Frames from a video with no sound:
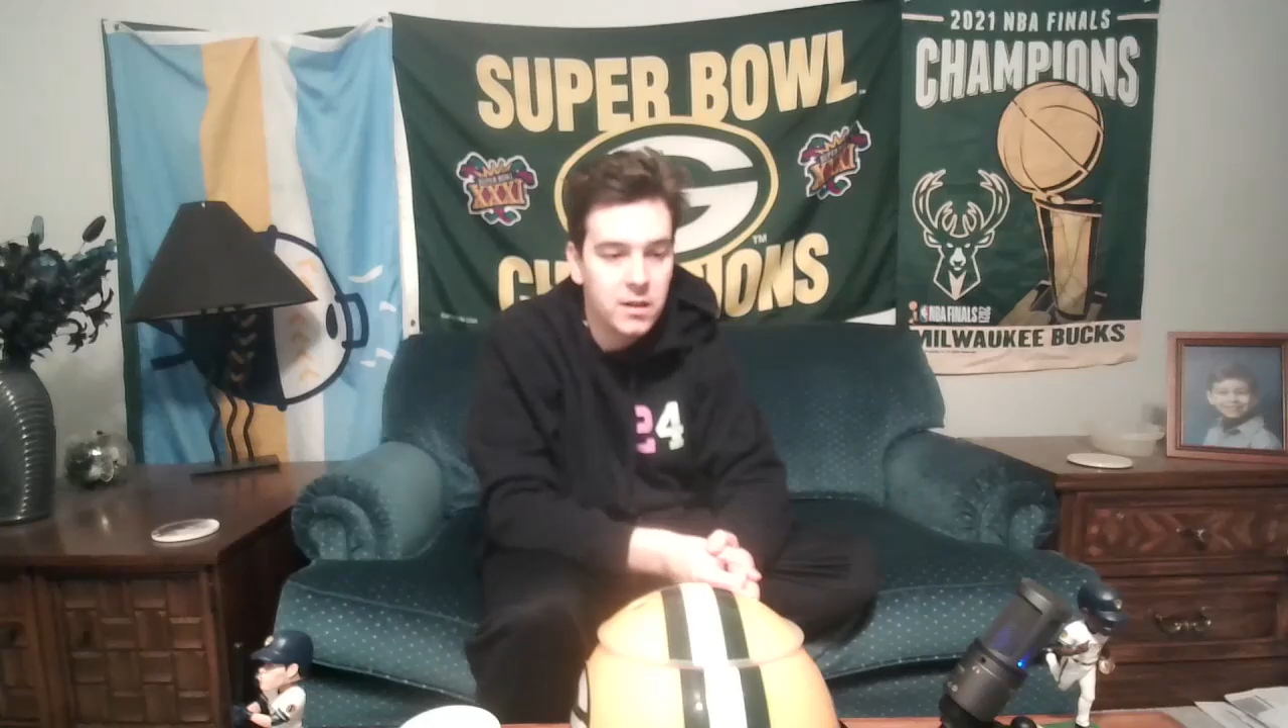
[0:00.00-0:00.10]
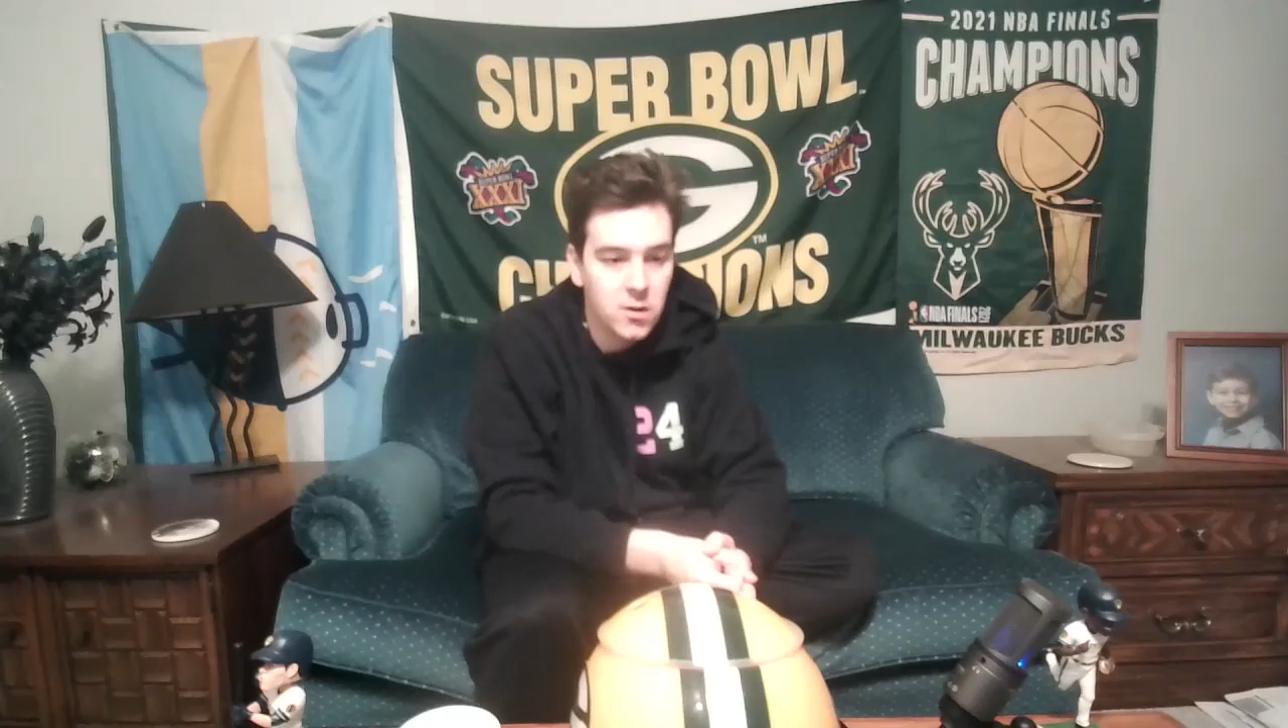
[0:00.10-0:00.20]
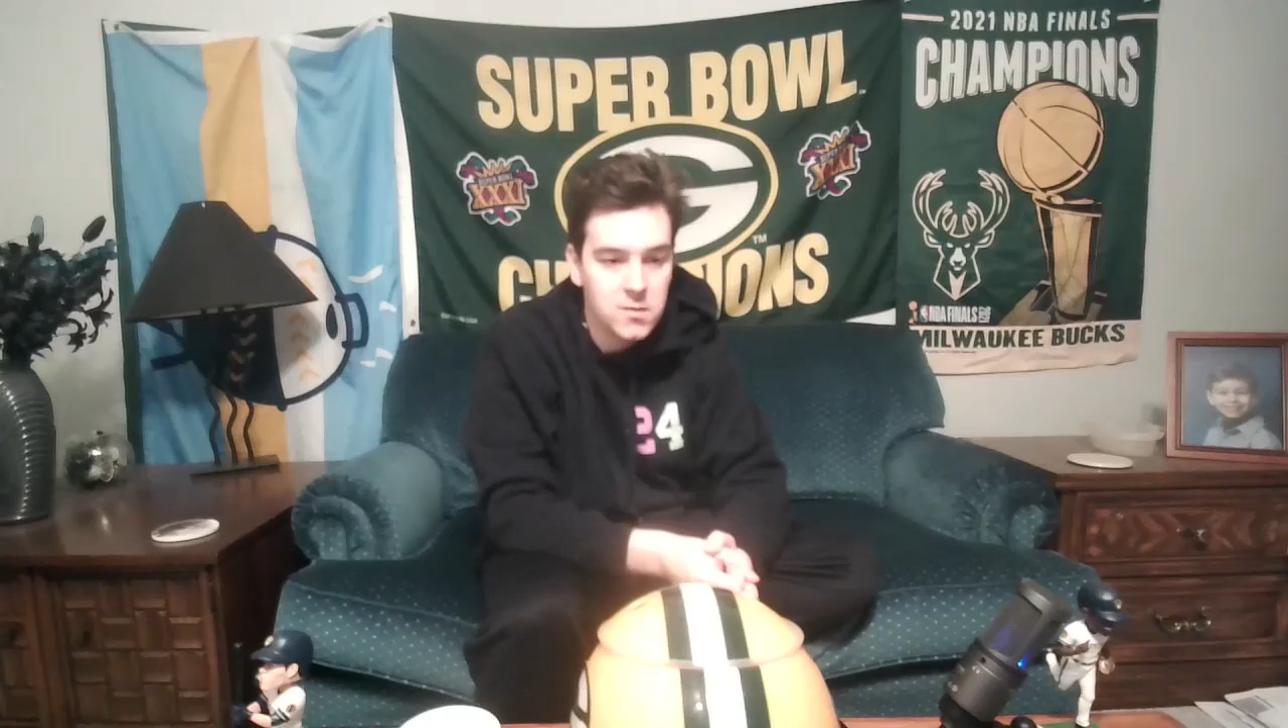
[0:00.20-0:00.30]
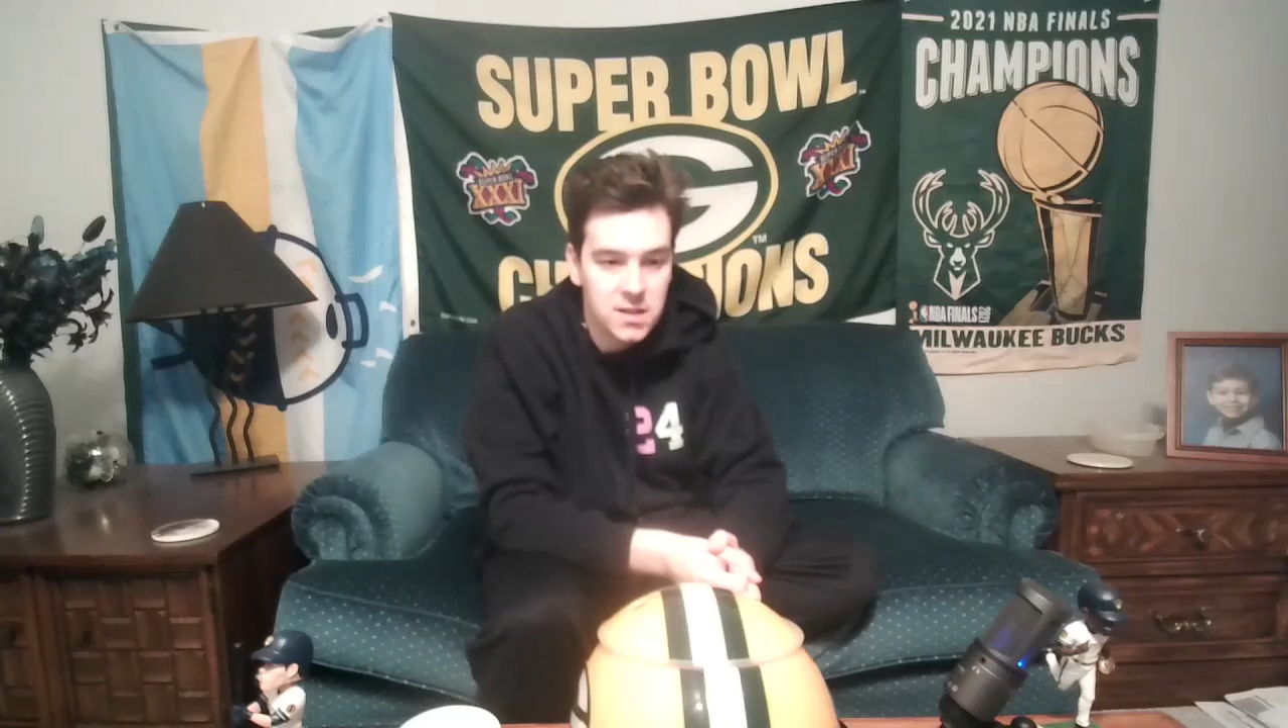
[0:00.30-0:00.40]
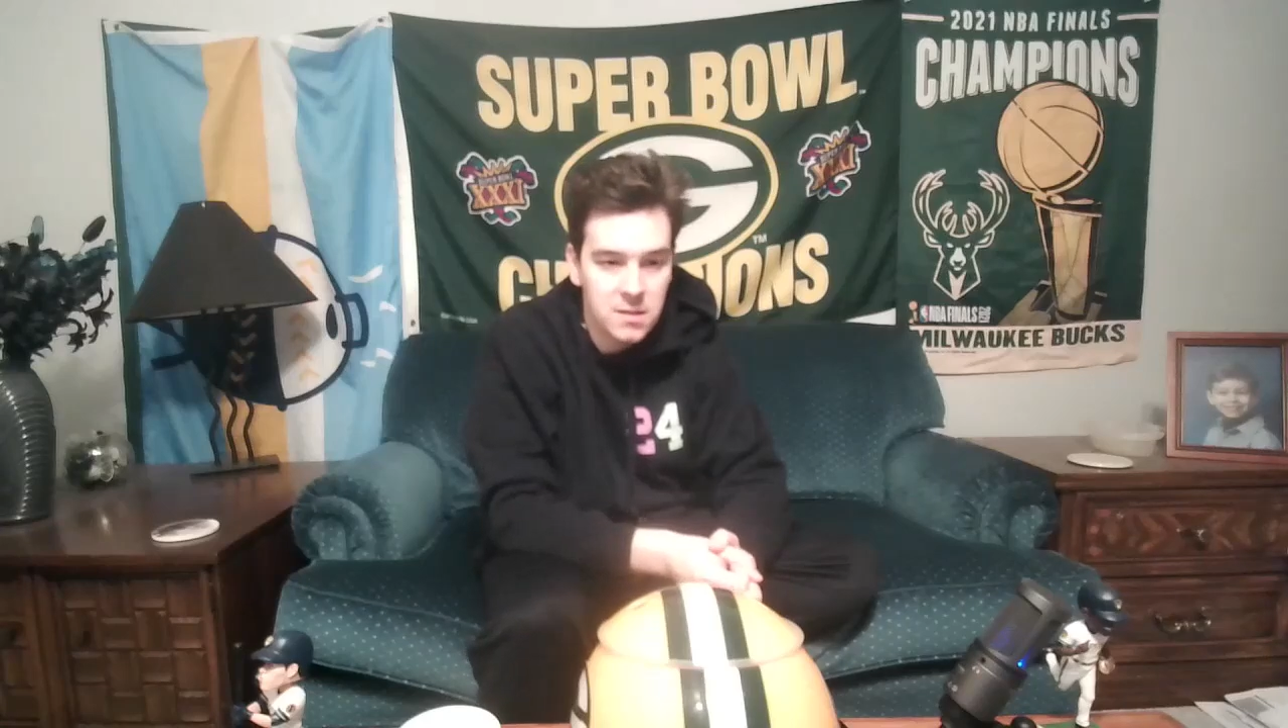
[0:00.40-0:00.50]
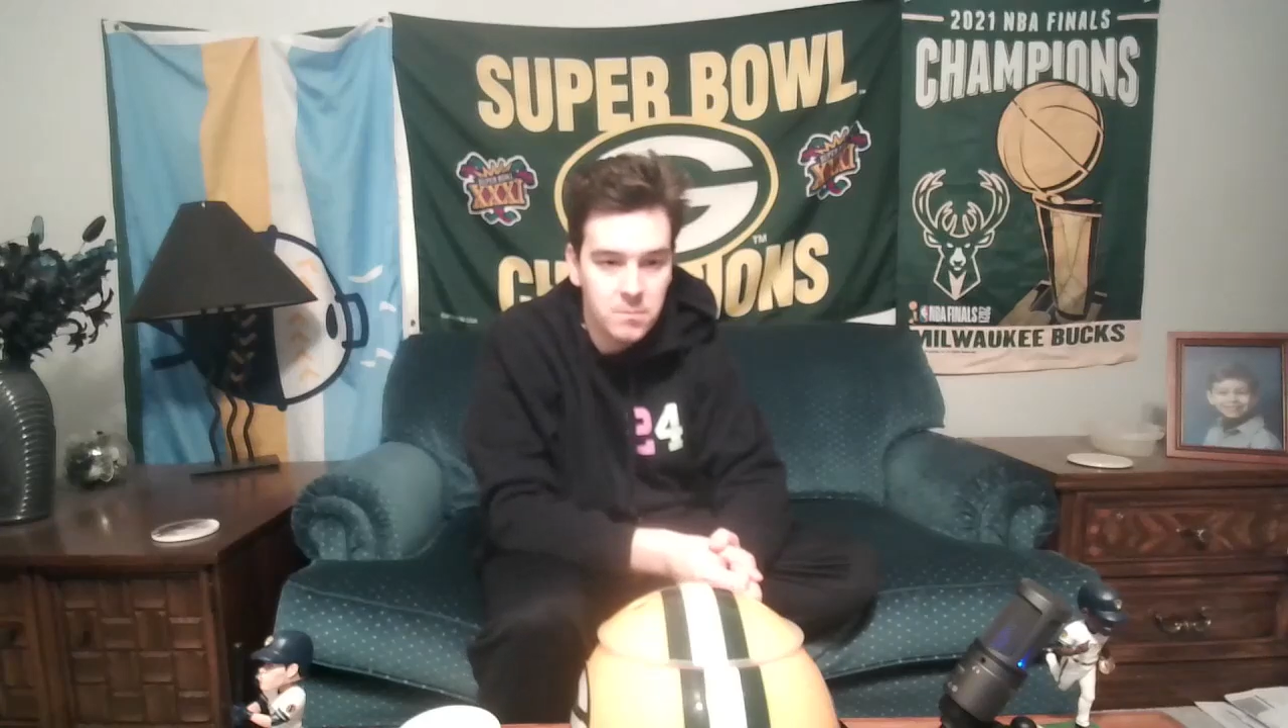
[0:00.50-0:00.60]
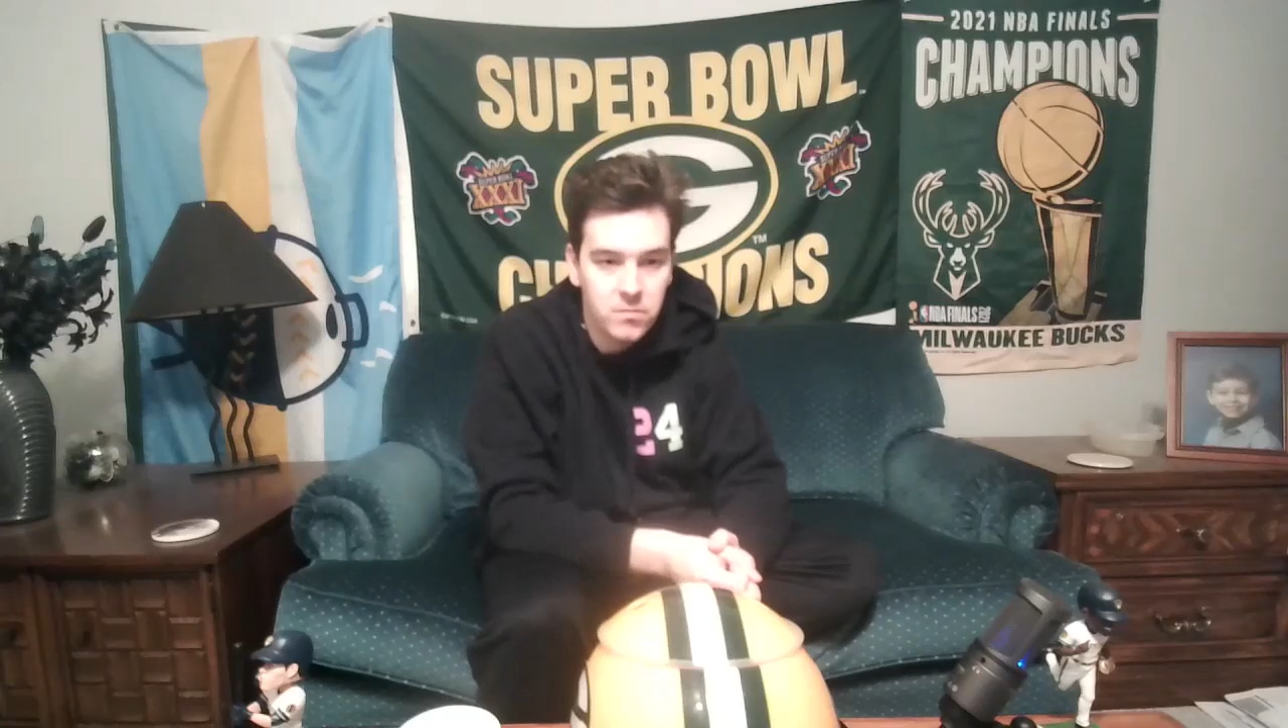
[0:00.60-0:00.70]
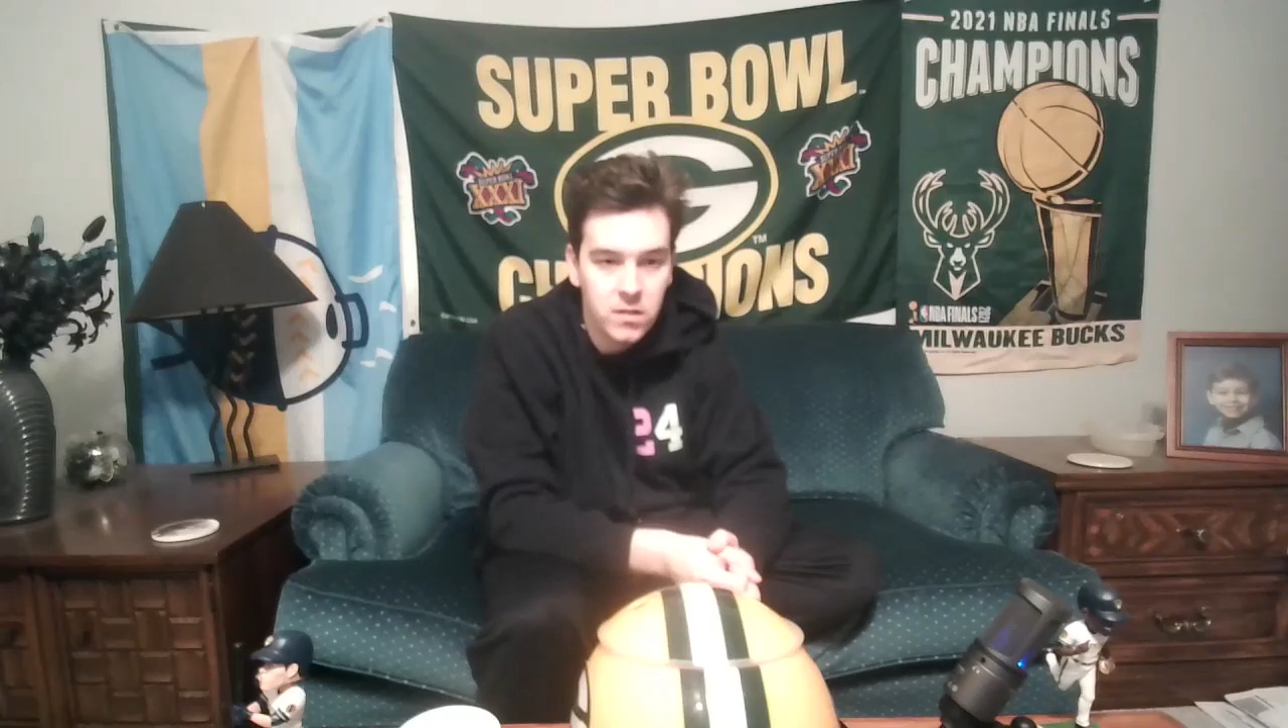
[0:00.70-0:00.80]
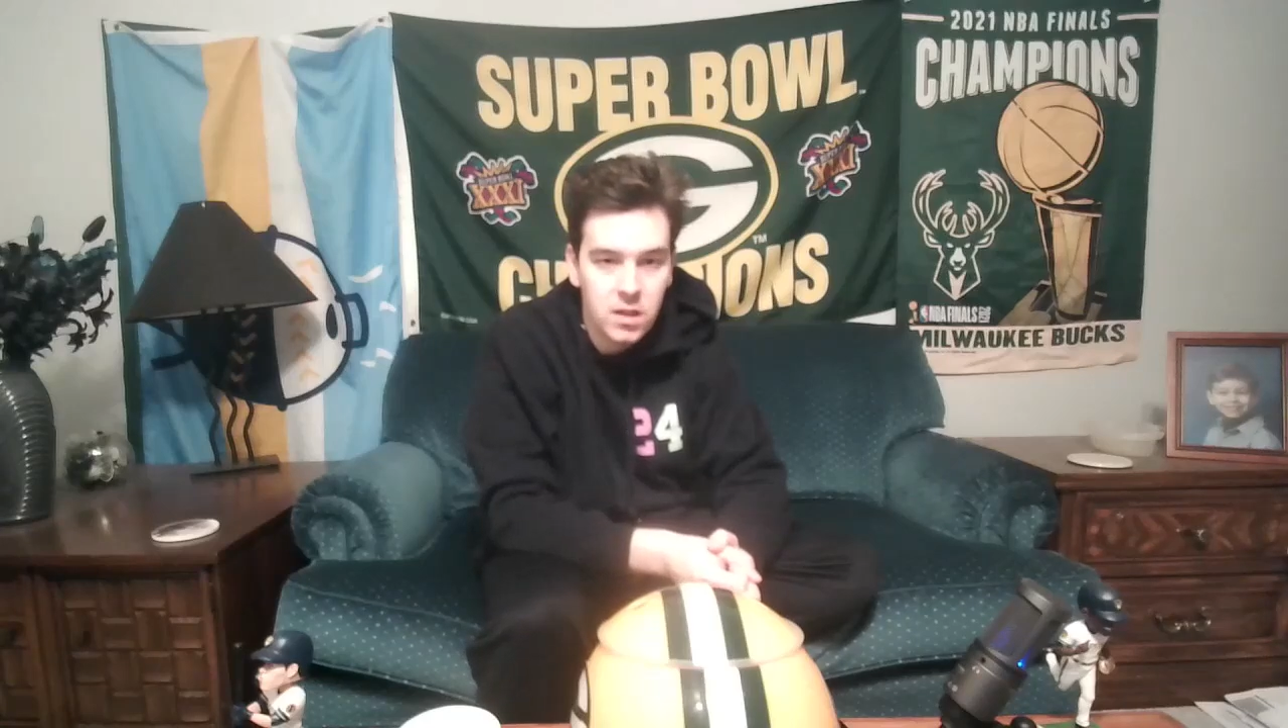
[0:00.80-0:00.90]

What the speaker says: knows it.